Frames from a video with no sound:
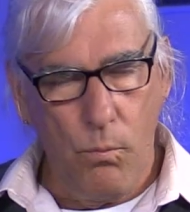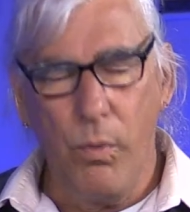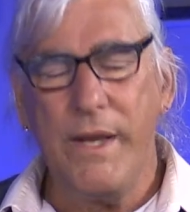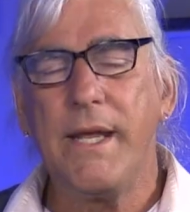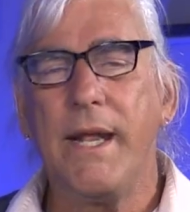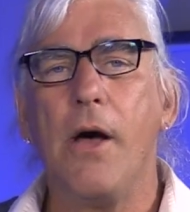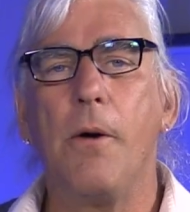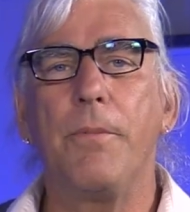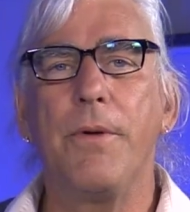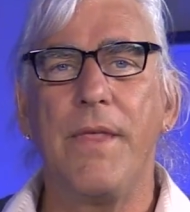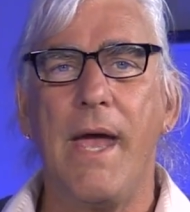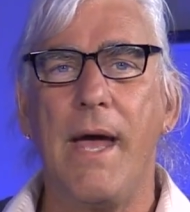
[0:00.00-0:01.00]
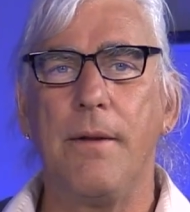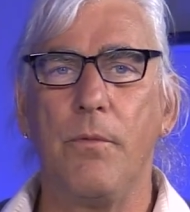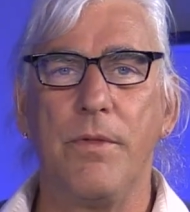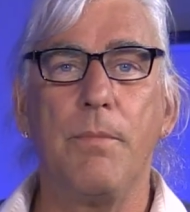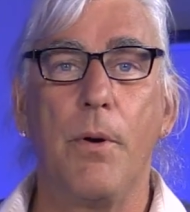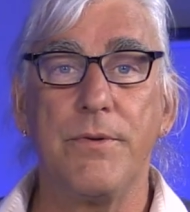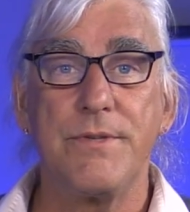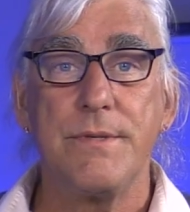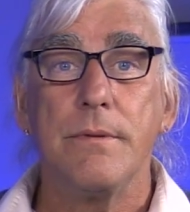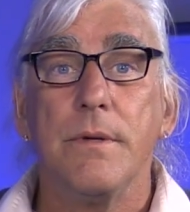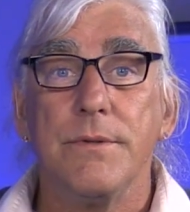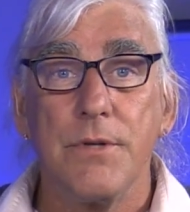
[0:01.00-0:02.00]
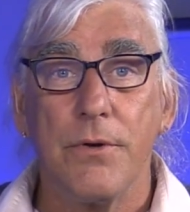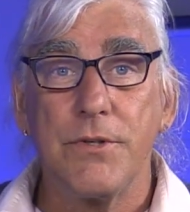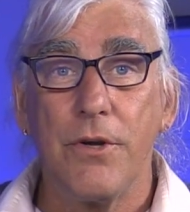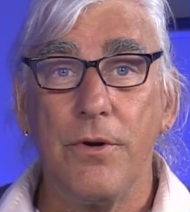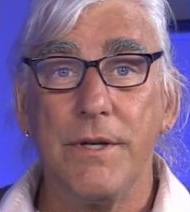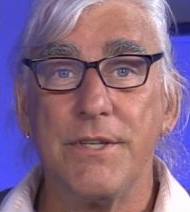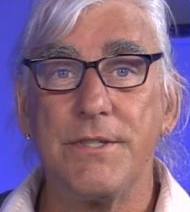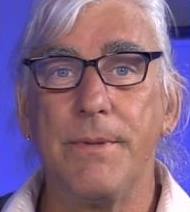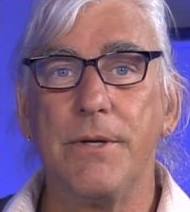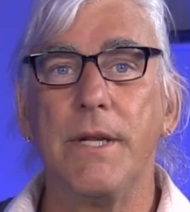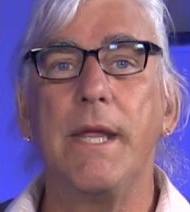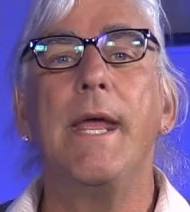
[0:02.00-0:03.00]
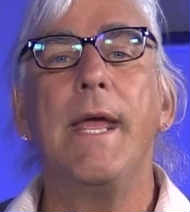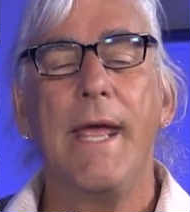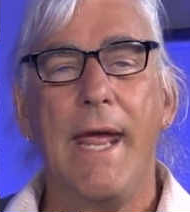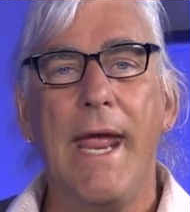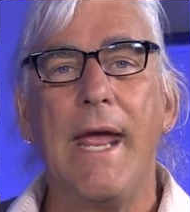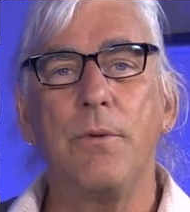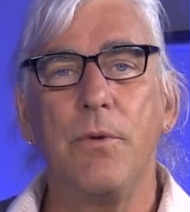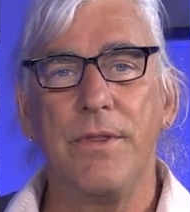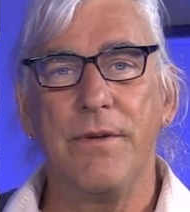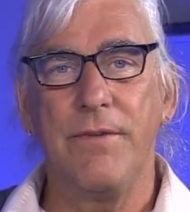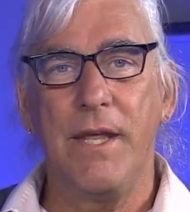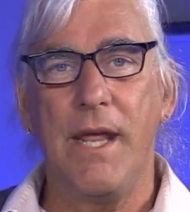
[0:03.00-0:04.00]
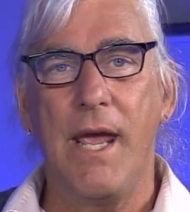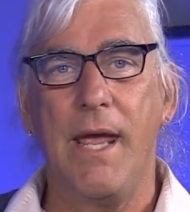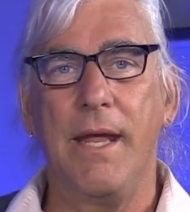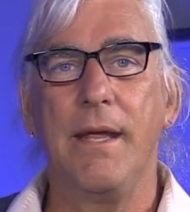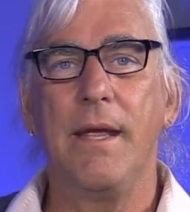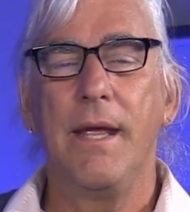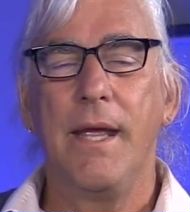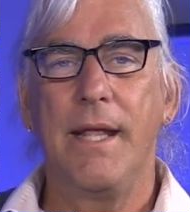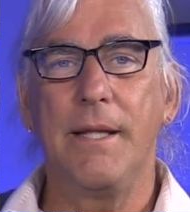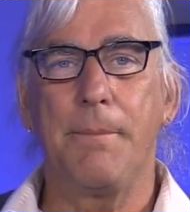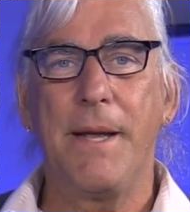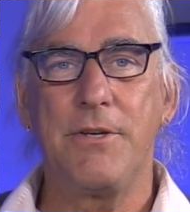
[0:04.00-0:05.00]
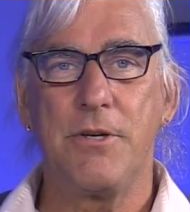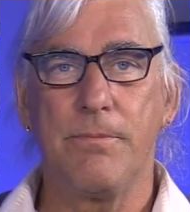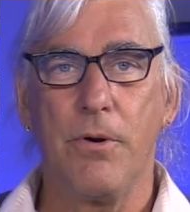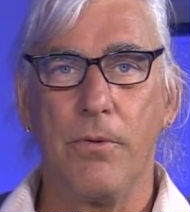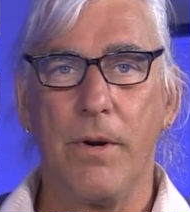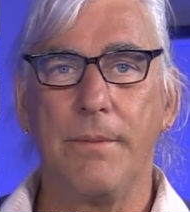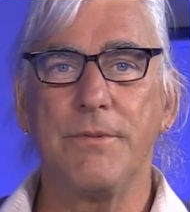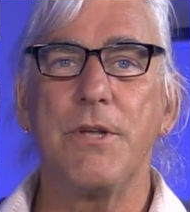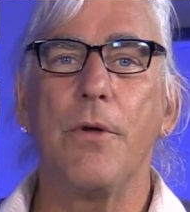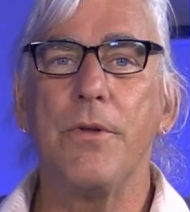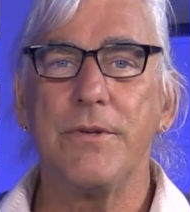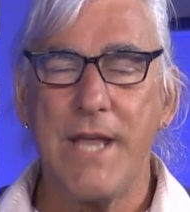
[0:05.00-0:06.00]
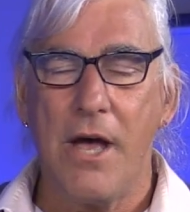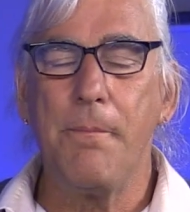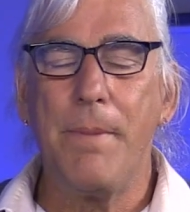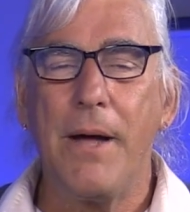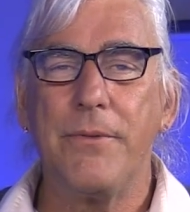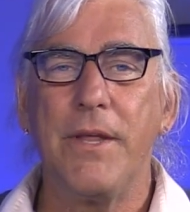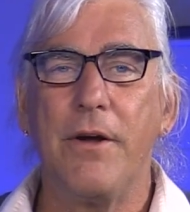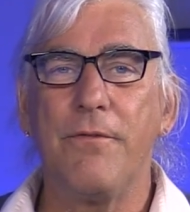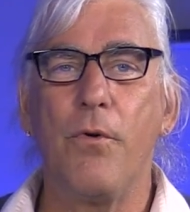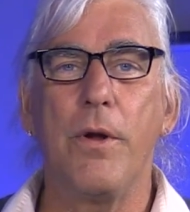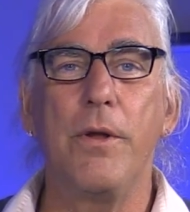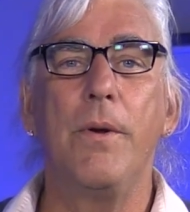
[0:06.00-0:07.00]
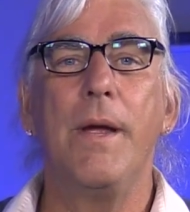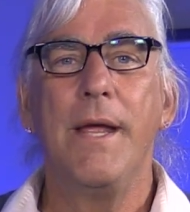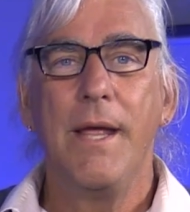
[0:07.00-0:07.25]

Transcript: We can help with that with both Social Security disability and with the VA and the pension program. So there's help out there for you.